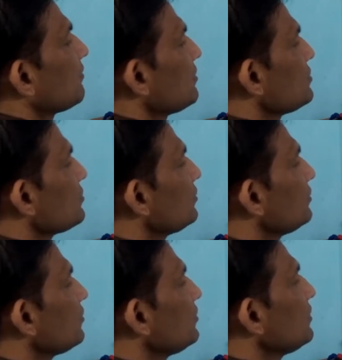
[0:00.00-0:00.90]
is equal
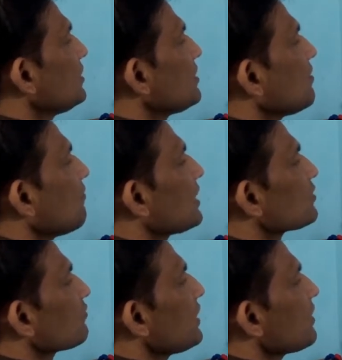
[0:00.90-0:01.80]
to 1
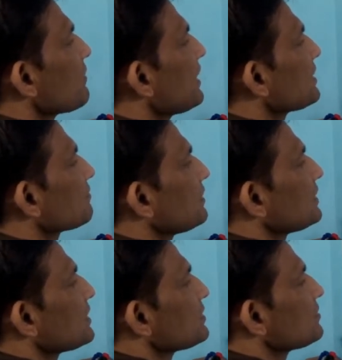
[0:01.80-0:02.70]
square minus 1,
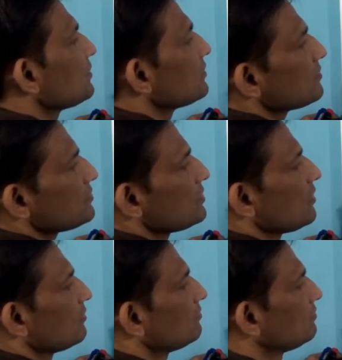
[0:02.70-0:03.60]
that is equal to 0.